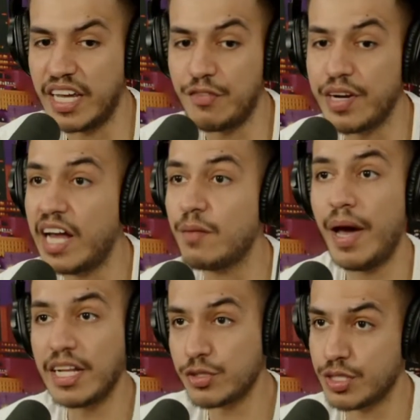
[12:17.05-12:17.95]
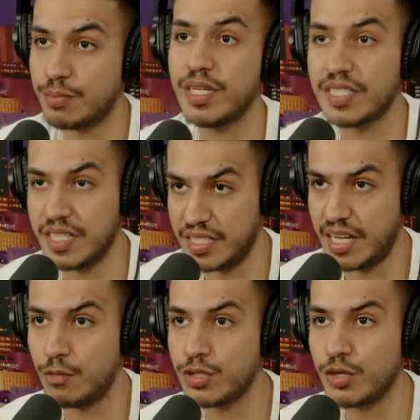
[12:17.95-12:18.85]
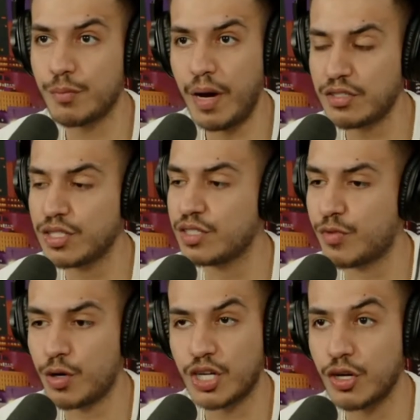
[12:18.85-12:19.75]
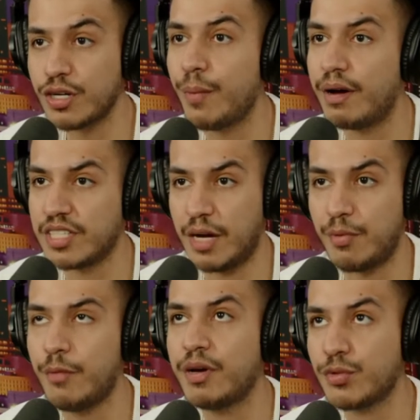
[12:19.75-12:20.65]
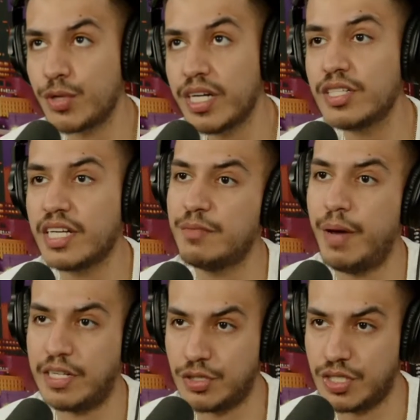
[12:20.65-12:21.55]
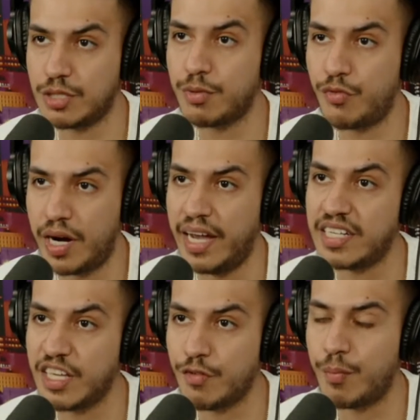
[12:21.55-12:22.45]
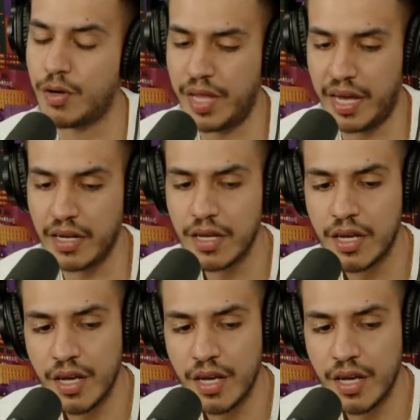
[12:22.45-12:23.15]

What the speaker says: I even had a mattress business. I was doing mattresses for a good amount of time, probably about 3 years. I did mattresses before I had to give up on that.